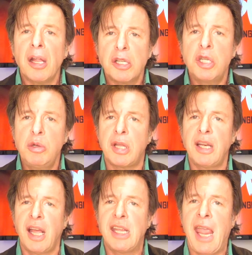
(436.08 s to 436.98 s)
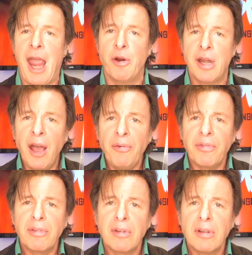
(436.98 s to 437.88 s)
Do you think they care
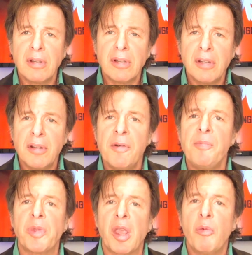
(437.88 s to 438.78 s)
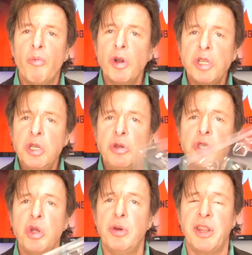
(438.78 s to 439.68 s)
enough? What do you
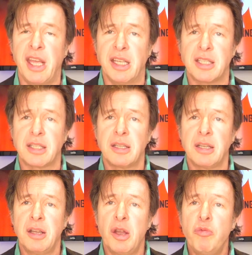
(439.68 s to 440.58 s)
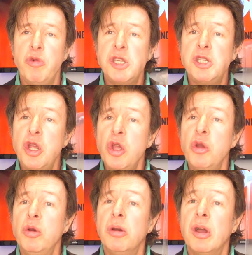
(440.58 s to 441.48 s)
do with these? Would
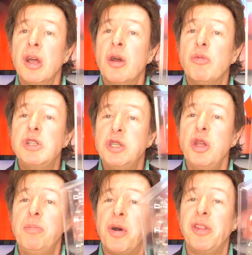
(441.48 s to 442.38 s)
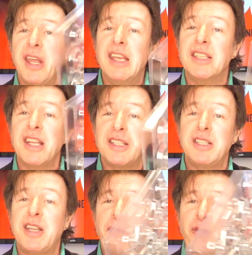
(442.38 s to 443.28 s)
you put these into
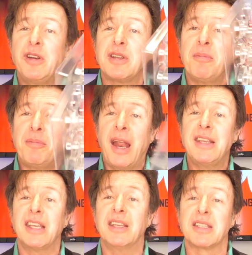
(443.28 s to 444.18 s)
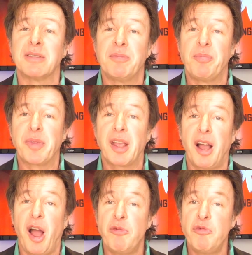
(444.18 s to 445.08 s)
different places?
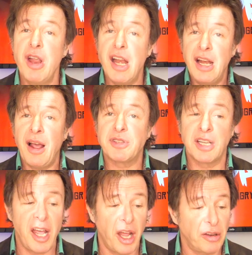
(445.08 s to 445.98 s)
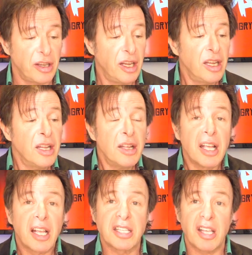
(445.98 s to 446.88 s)
I'd really love to know,
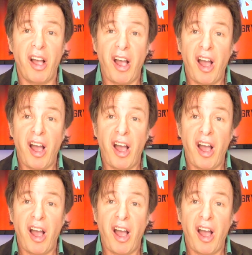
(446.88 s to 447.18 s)
because